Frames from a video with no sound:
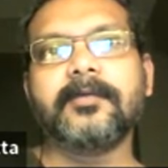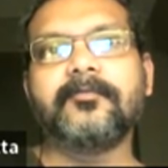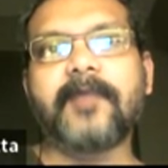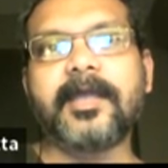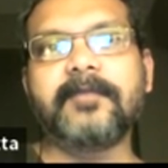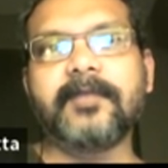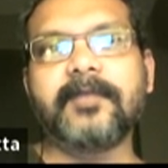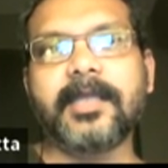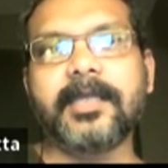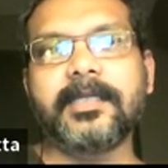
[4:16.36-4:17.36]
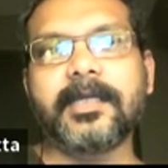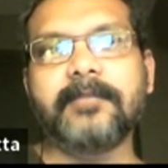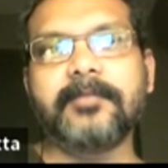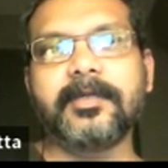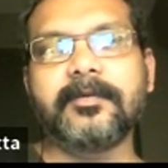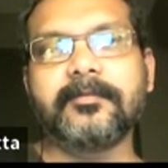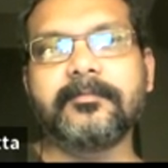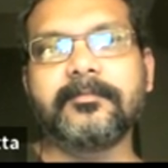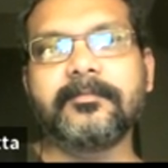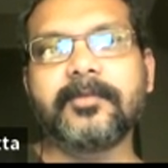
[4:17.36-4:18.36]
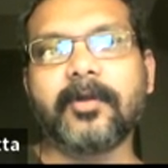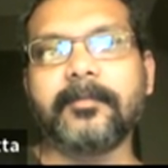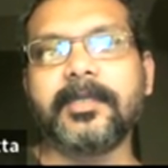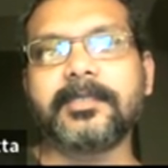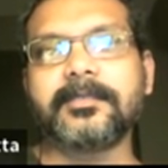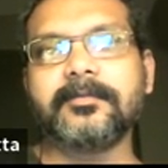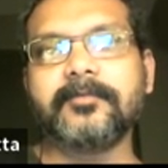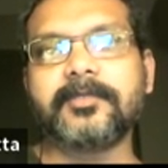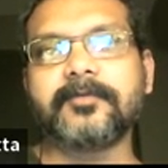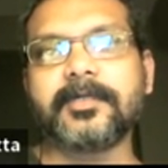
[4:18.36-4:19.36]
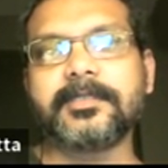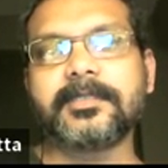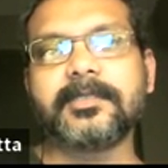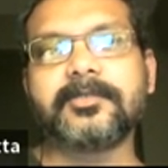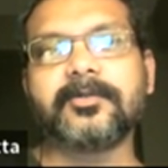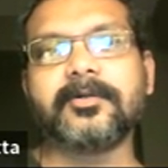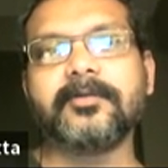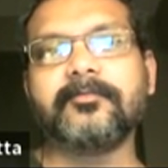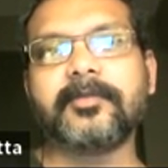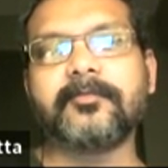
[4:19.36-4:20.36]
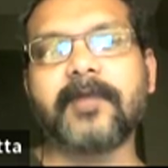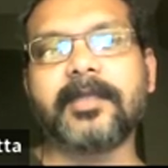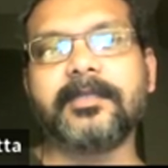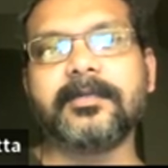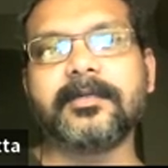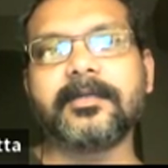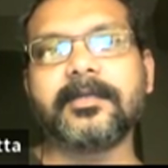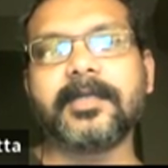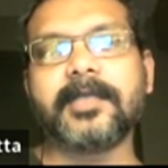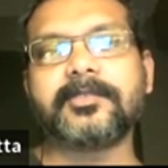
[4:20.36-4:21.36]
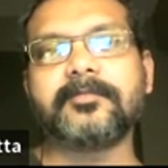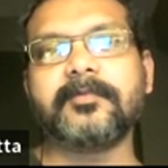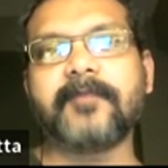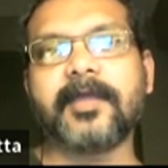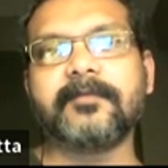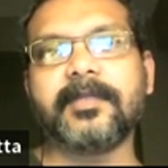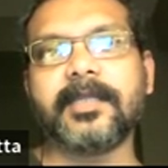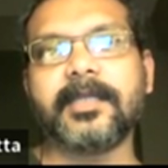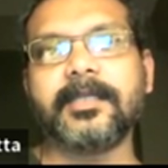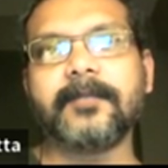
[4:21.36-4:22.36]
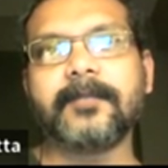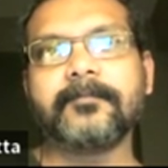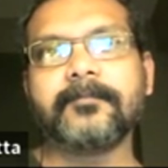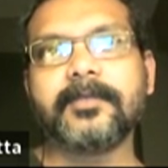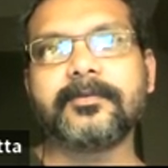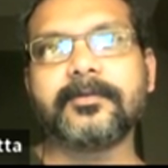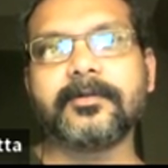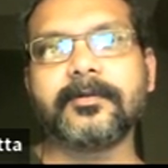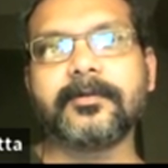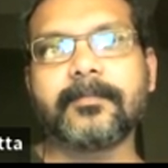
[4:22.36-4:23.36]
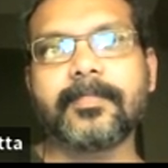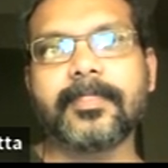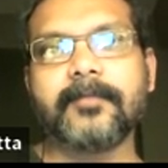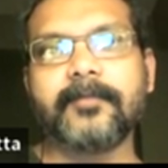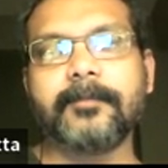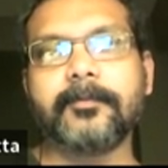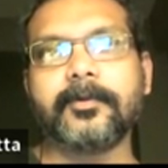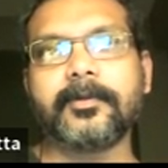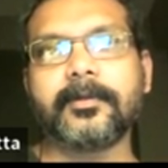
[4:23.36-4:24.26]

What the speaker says: 5 and 9 can be a combination which works. So with 1 here, it has to be 5 and 9. So we put